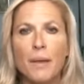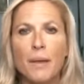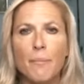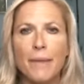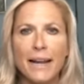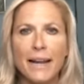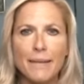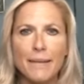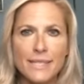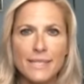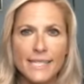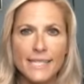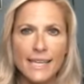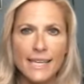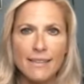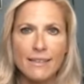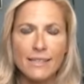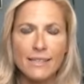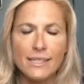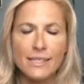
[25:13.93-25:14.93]
But I'm
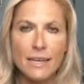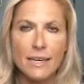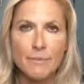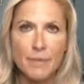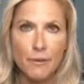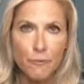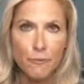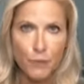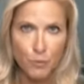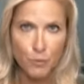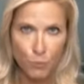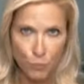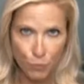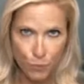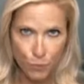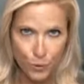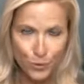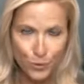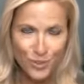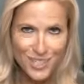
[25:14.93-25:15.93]
seeing this coming from
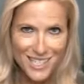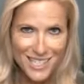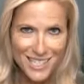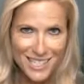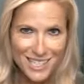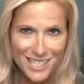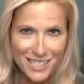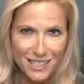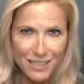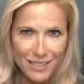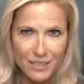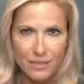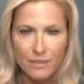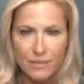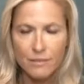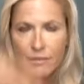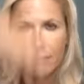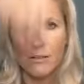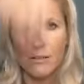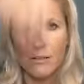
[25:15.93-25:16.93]
root
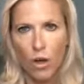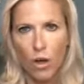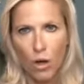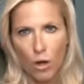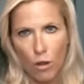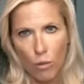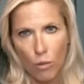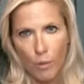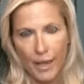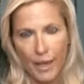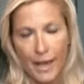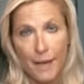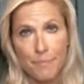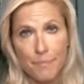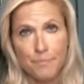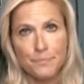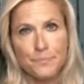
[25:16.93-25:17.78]
all the way up.